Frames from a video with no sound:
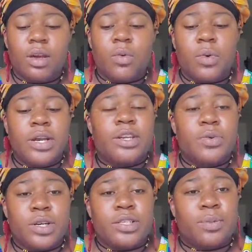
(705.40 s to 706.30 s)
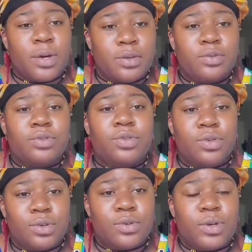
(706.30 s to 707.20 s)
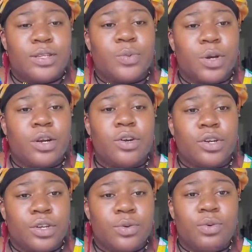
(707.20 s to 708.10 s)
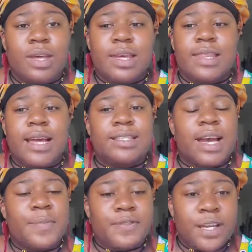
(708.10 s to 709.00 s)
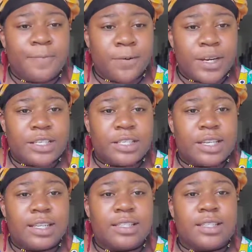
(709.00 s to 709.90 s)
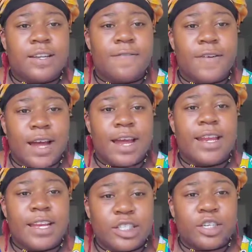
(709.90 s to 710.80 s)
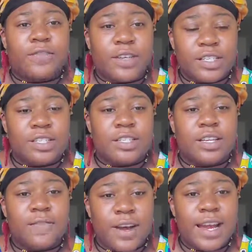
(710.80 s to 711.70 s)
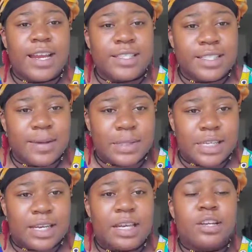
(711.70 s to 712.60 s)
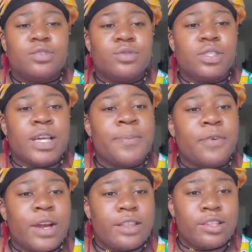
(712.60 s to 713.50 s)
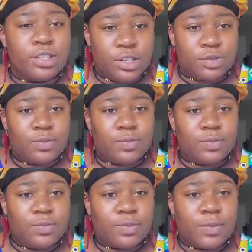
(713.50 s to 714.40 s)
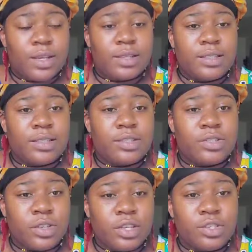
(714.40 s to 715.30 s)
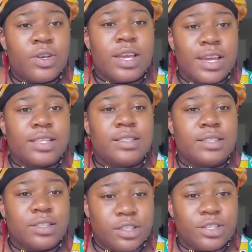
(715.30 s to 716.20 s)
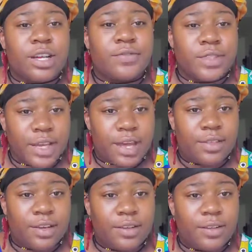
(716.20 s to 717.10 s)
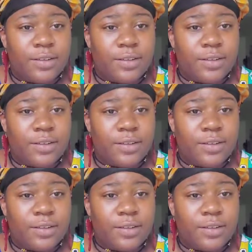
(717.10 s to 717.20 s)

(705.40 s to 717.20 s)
What you are supposed to do is work on you. That time of separation is the divine intervention. The divine has stepped in to separate the two so that you can get yourselves together.